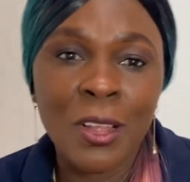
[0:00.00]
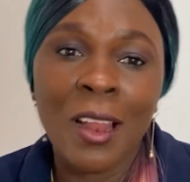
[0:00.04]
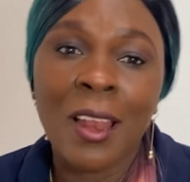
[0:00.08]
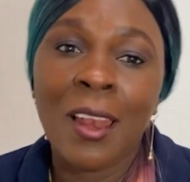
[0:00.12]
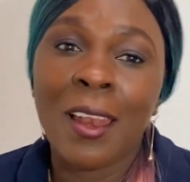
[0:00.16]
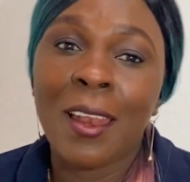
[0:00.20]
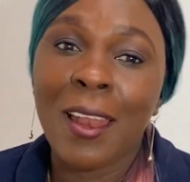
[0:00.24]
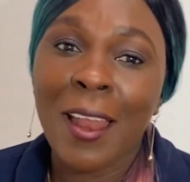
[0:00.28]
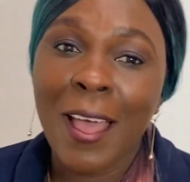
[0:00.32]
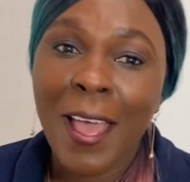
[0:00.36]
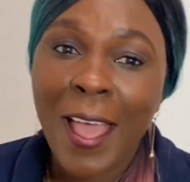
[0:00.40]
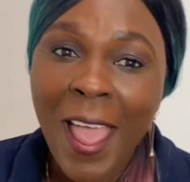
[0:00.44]

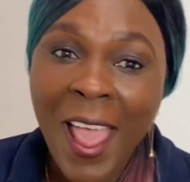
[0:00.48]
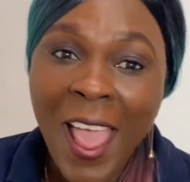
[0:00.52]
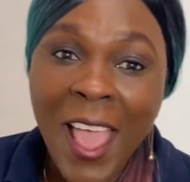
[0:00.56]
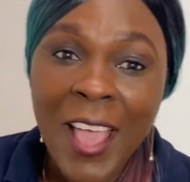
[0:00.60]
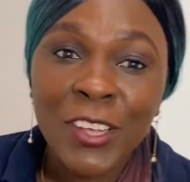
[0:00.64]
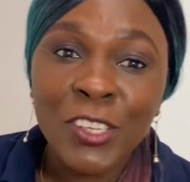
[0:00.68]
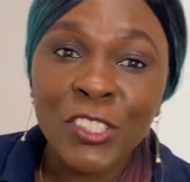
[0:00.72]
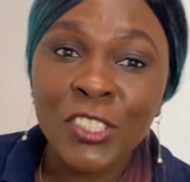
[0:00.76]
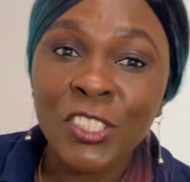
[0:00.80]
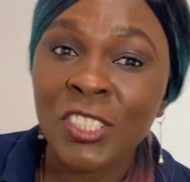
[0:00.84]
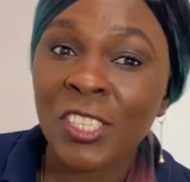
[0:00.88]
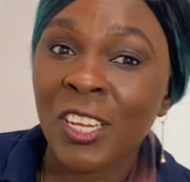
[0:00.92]

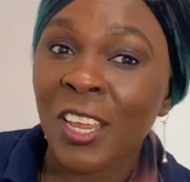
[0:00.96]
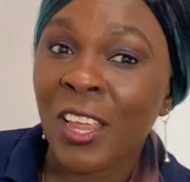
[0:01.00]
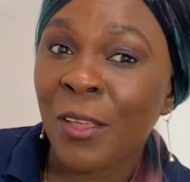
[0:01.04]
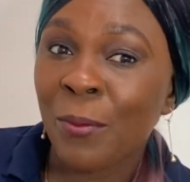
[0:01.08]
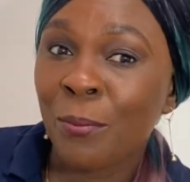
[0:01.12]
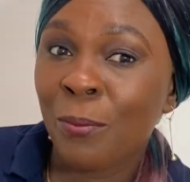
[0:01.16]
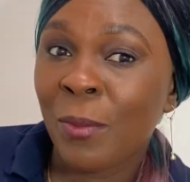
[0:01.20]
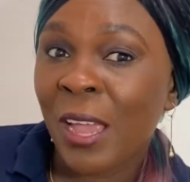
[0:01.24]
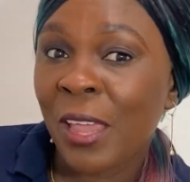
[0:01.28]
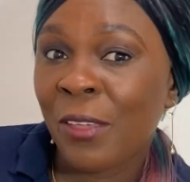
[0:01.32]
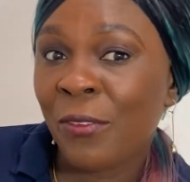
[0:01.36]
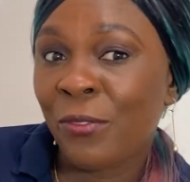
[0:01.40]
like, share
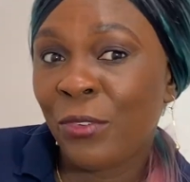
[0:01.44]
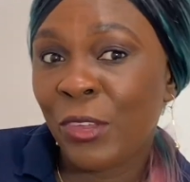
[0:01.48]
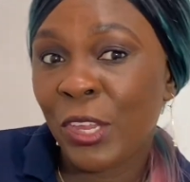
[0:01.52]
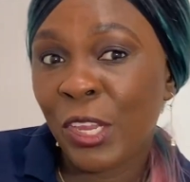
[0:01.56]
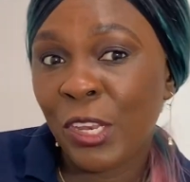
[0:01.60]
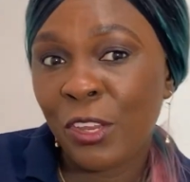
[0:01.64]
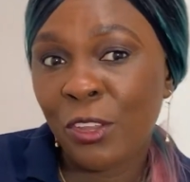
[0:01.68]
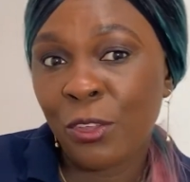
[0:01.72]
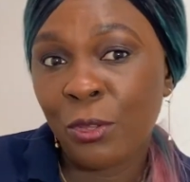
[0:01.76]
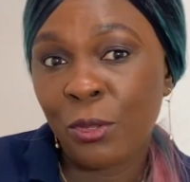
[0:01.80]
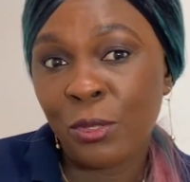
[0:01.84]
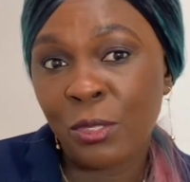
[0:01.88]
my
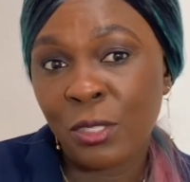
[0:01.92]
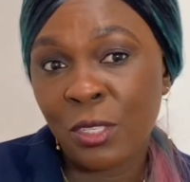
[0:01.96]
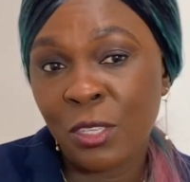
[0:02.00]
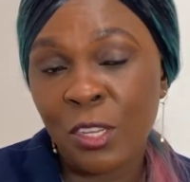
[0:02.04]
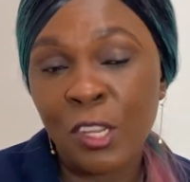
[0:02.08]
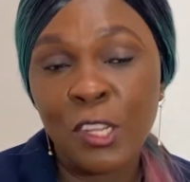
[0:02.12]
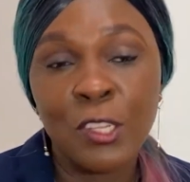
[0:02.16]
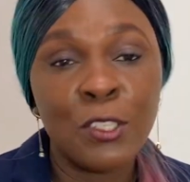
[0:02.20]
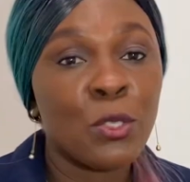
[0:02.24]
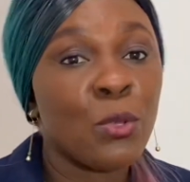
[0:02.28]
videos